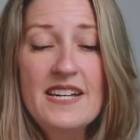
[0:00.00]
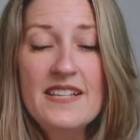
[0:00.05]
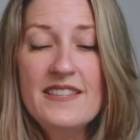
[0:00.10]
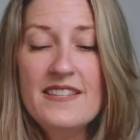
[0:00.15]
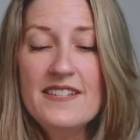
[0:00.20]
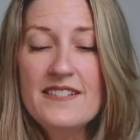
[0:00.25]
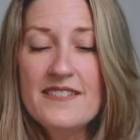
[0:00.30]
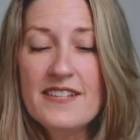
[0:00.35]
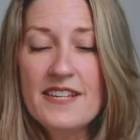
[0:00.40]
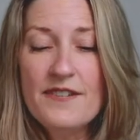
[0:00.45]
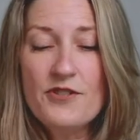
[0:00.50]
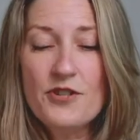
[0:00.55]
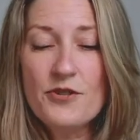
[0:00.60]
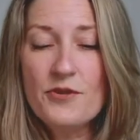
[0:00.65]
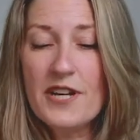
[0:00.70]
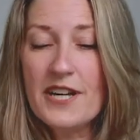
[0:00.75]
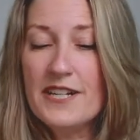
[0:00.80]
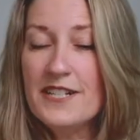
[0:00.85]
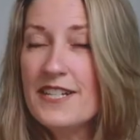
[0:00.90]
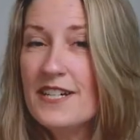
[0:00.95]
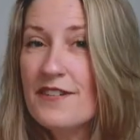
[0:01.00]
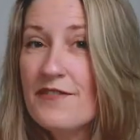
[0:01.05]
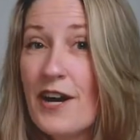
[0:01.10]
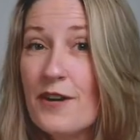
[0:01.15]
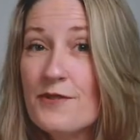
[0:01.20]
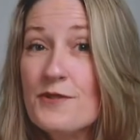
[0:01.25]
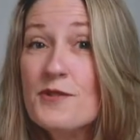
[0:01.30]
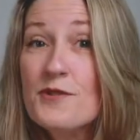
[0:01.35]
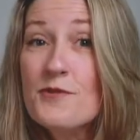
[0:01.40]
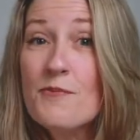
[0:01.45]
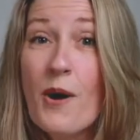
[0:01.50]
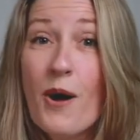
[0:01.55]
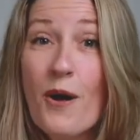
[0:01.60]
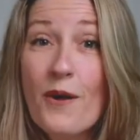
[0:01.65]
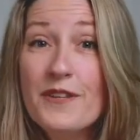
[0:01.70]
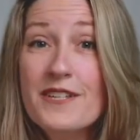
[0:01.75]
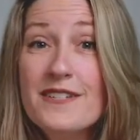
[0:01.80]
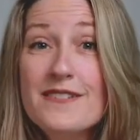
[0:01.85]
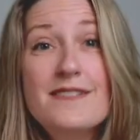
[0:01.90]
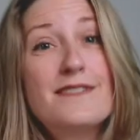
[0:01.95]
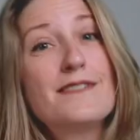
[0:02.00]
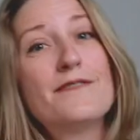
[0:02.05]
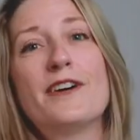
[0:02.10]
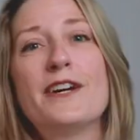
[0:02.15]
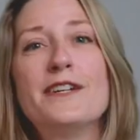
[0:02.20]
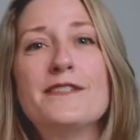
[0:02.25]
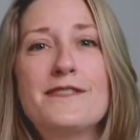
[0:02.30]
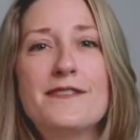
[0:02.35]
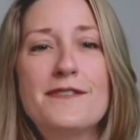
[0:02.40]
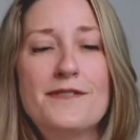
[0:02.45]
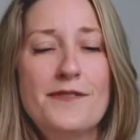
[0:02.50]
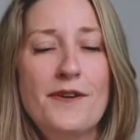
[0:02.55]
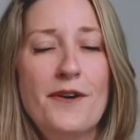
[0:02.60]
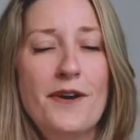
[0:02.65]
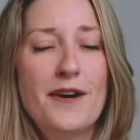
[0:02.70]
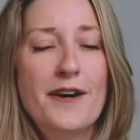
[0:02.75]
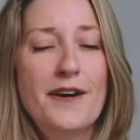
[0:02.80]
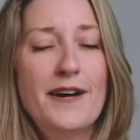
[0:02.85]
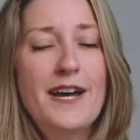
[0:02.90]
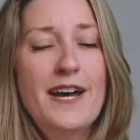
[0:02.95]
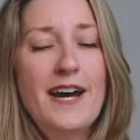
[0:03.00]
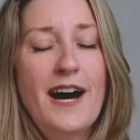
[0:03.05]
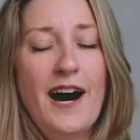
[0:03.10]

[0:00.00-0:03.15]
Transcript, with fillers: This gives you an idea of how small these devices are,